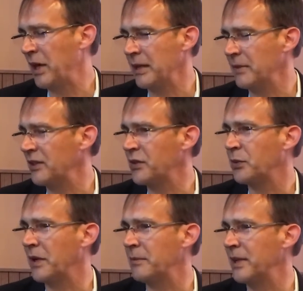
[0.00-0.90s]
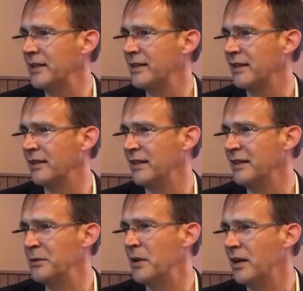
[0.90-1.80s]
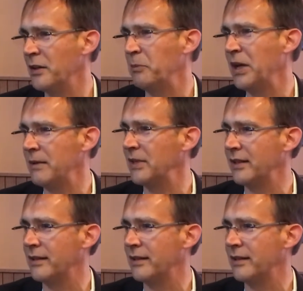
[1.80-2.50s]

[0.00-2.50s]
payments where basically you are the payment